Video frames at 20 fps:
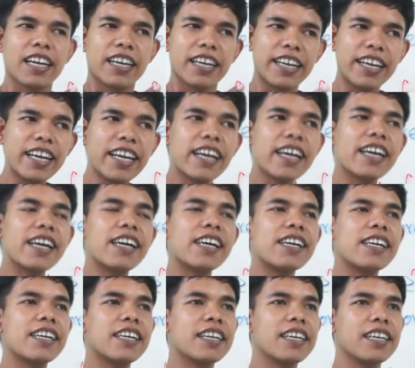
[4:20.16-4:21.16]

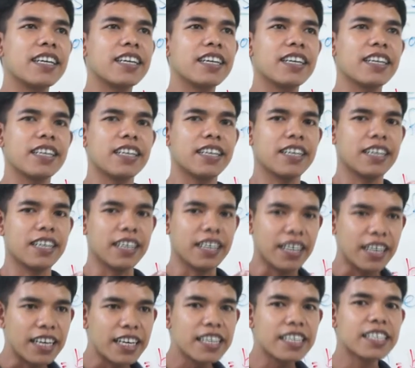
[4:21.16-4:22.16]
There
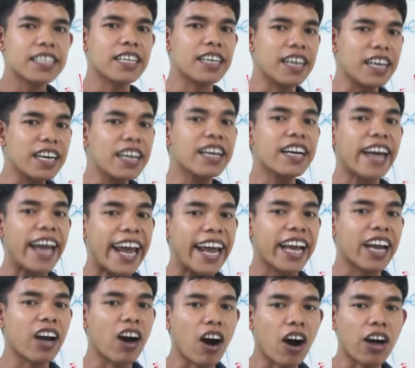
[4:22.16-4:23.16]
is an
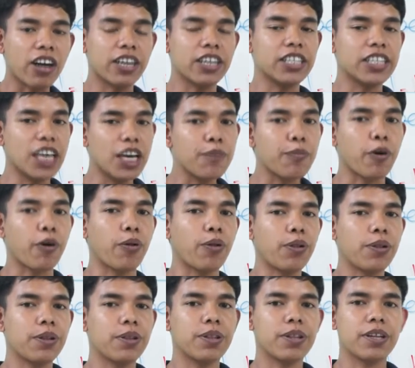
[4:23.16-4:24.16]
egg on the table.
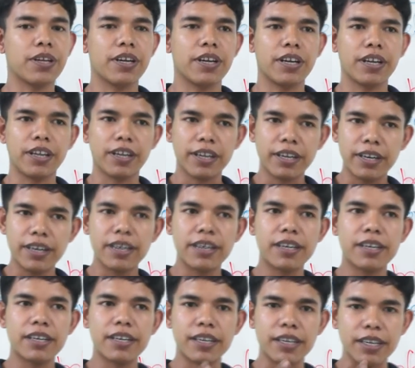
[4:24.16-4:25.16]

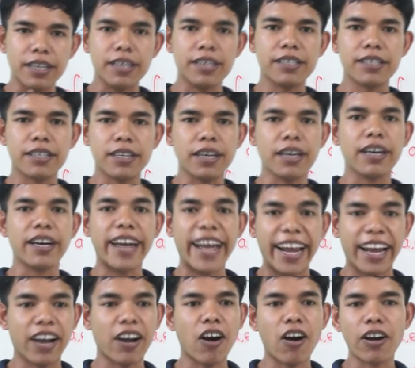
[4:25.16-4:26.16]
There is an
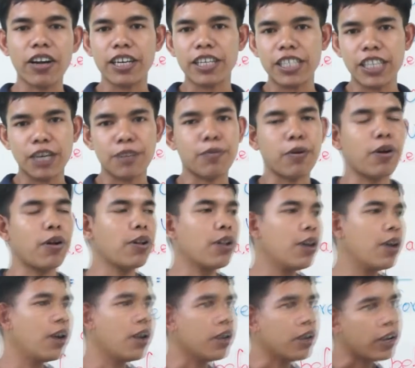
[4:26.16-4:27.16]
egg on the table.
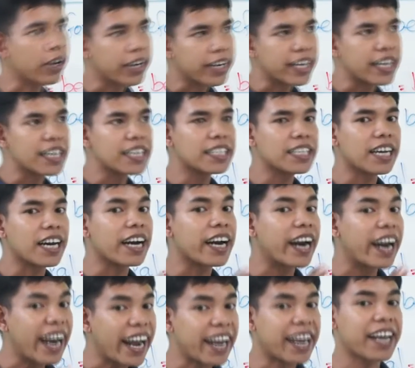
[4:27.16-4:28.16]
Not there is an
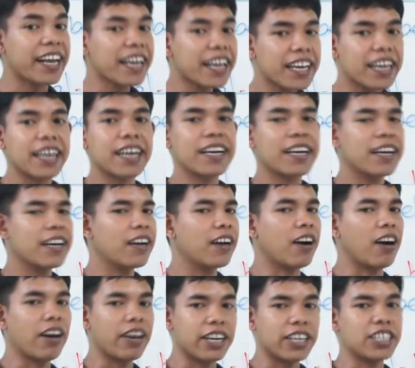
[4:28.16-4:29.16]
egg
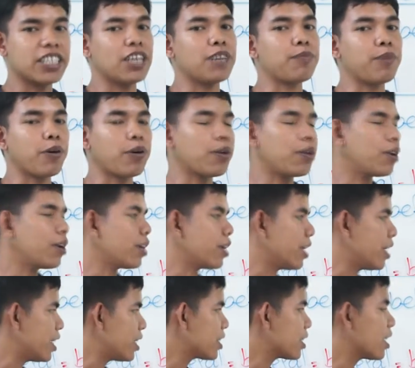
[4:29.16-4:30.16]
on the table.
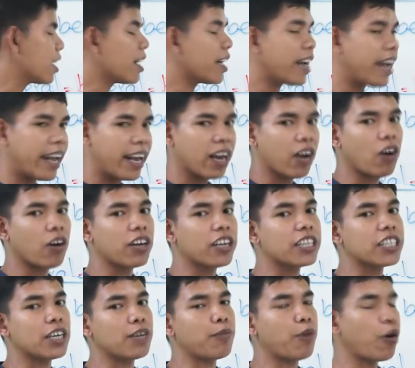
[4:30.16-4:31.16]
There is an egg on
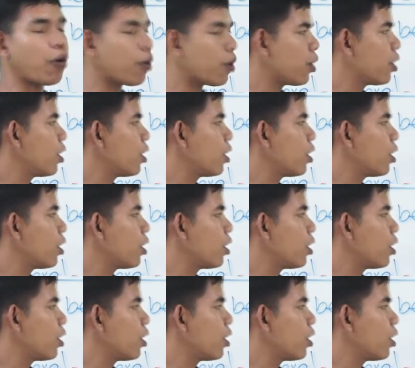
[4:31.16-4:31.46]
the table.